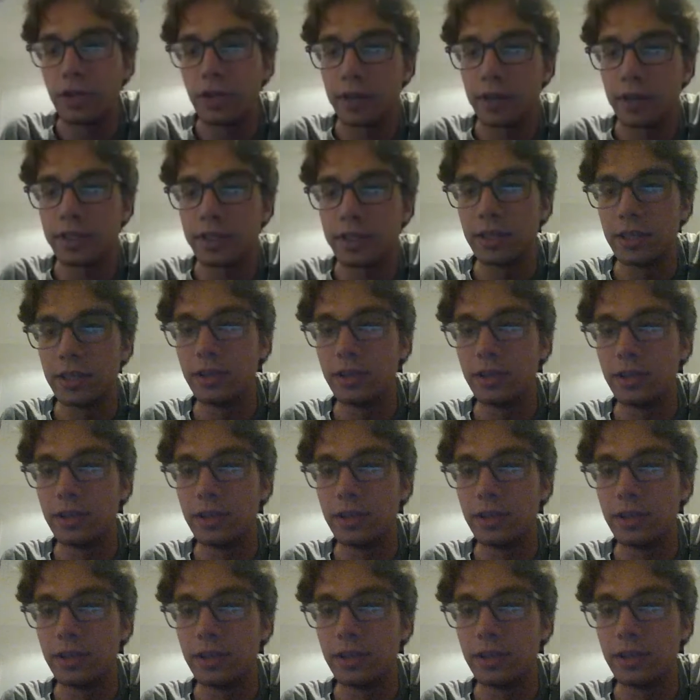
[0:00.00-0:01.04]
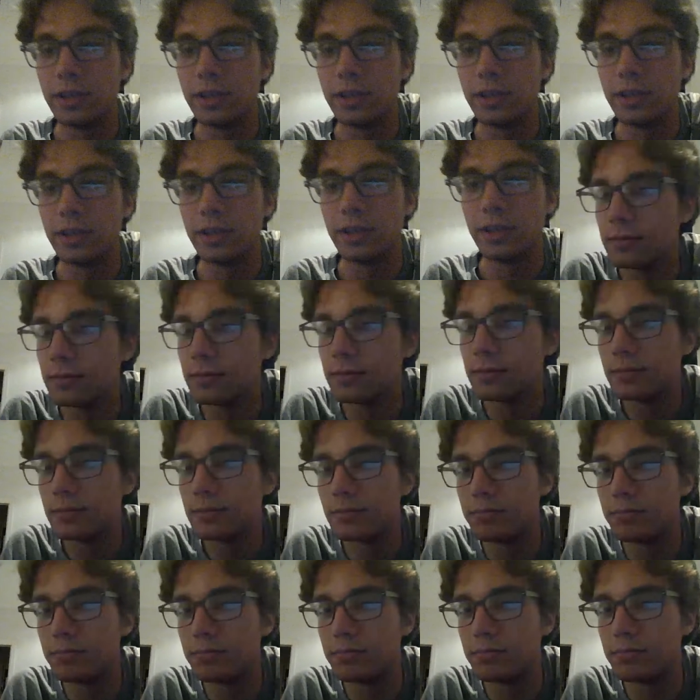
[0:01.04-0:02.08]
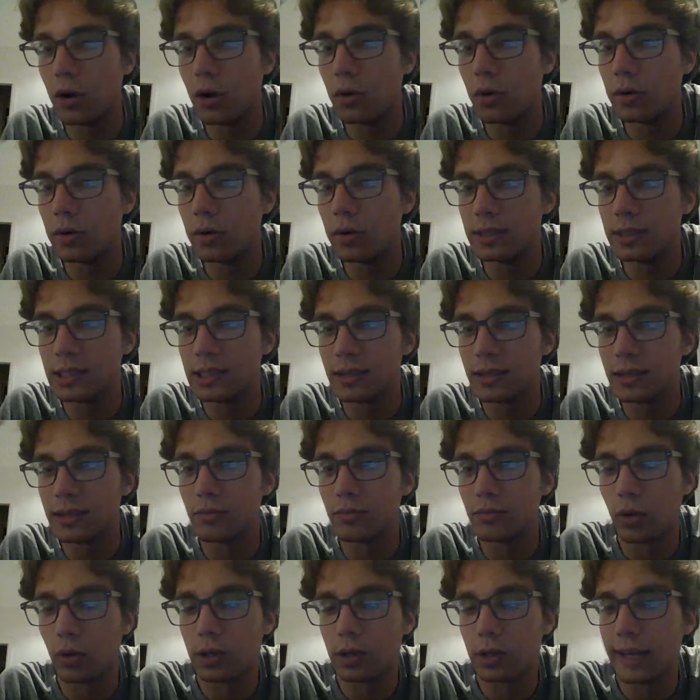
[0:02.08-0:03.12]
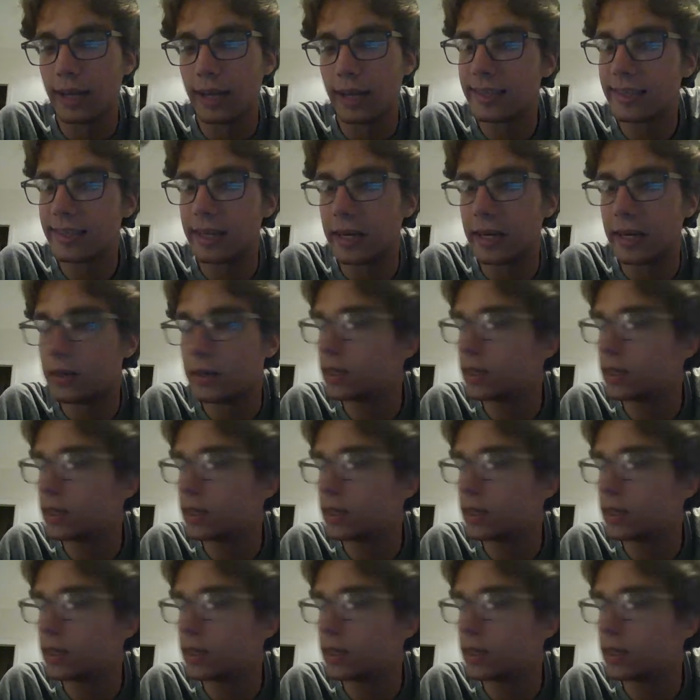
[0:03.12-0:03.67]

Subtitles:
just to absolutely blow his world-class talent.